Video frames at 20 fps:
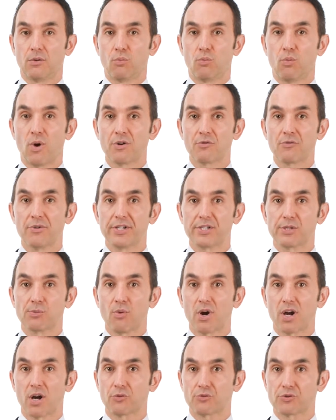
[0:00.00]
One reason
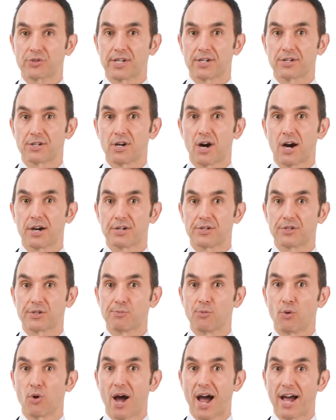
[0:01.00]
why ultrasound guided is
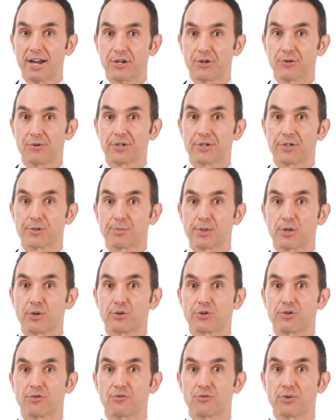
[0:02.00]
more accurate is
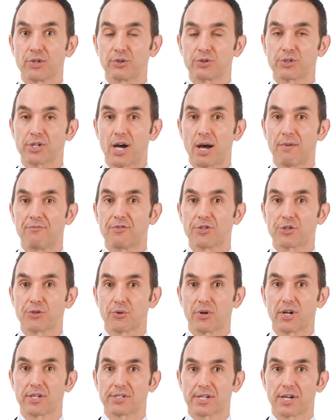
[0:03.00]
because of real-time
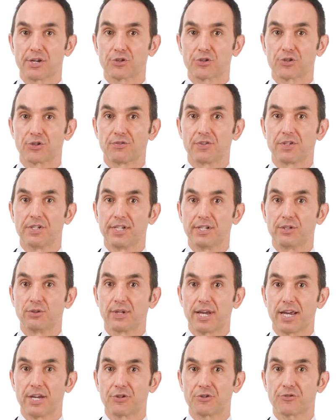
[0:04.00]
visualization of the needle
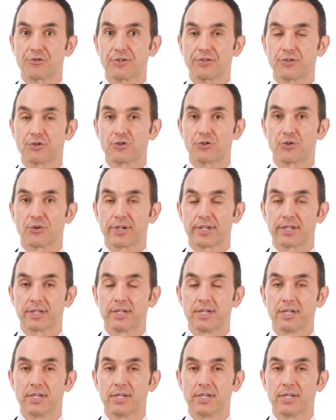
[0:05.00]
entering the joint,